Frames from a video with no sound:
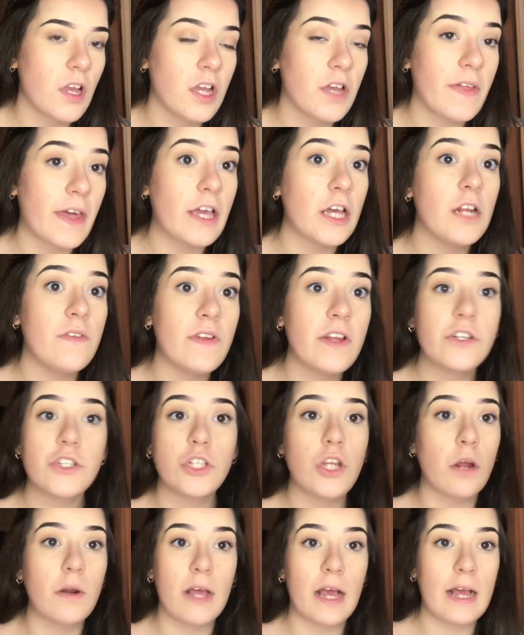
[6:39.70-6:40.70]
they could have
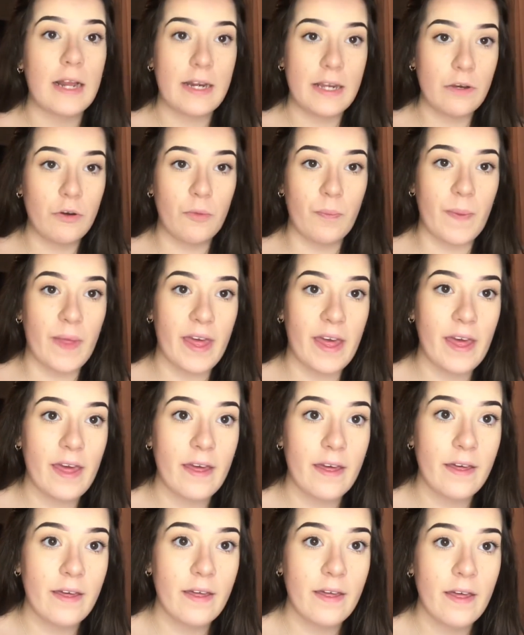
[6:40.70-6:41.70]
literally only had a little
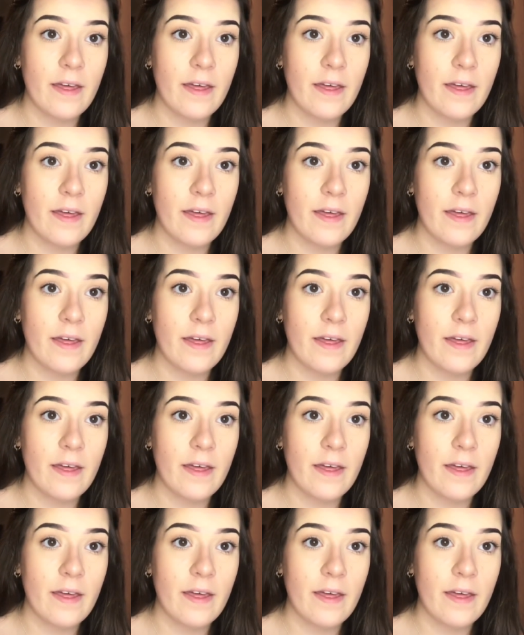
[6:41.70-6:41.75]
bit,